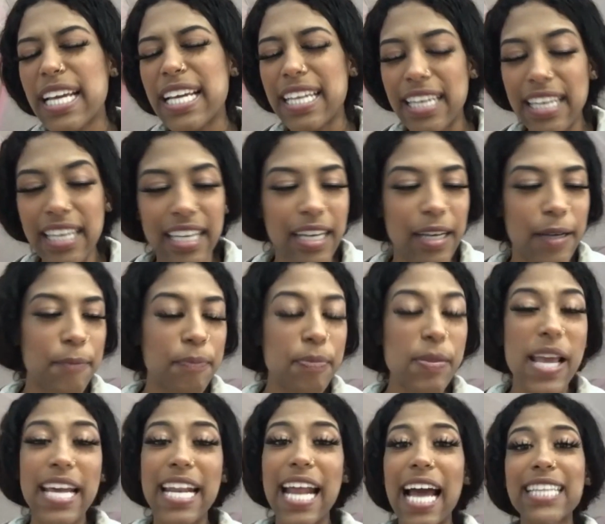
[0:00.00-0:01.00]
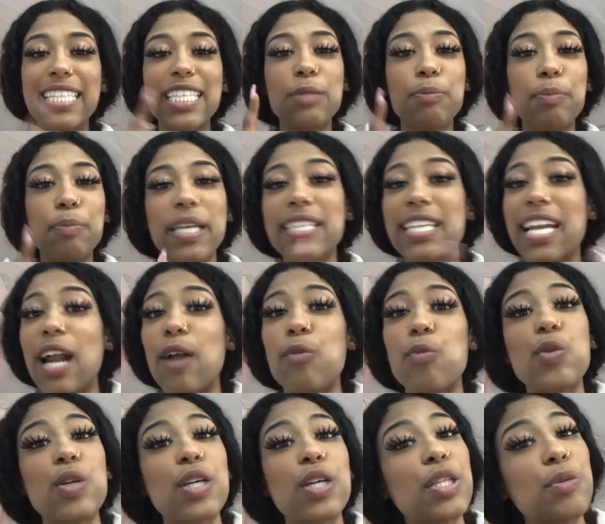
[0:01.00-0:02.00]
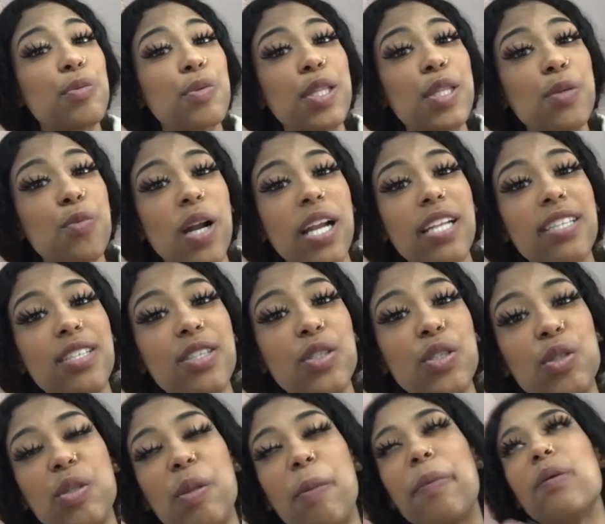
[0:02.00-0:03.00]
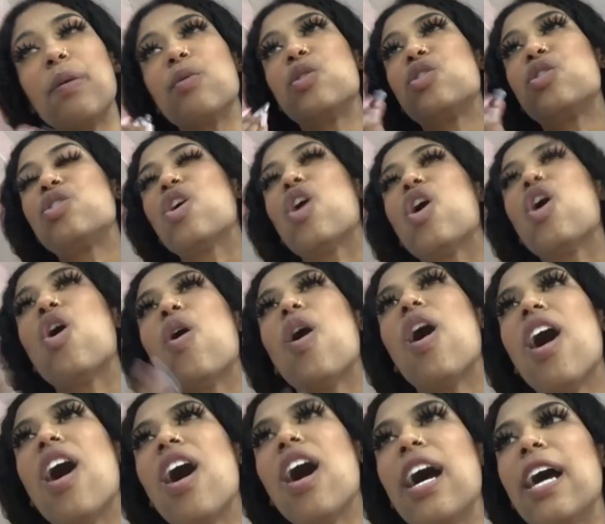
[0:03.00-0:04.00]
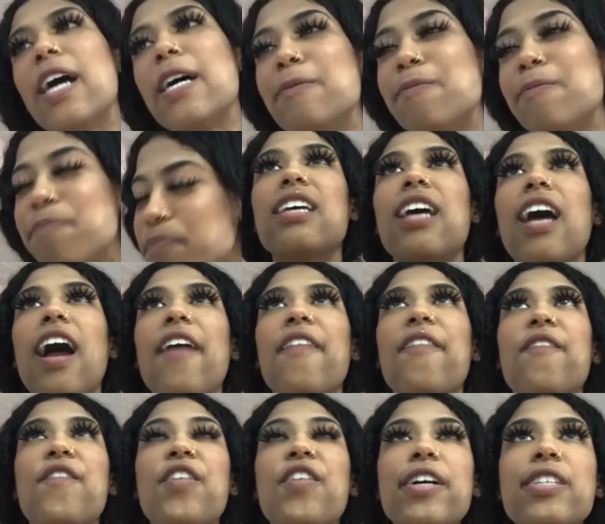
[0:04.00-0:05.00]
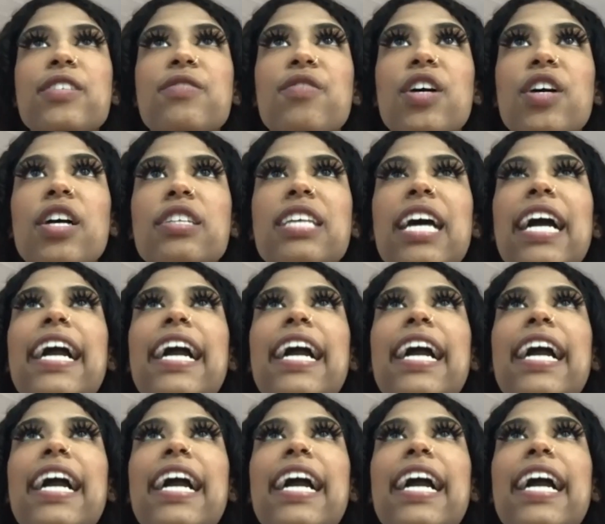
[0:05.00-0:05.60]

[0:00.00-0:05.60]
yeah. And I had this beat that I really, really wanted to do. The beat was so hard. The first verse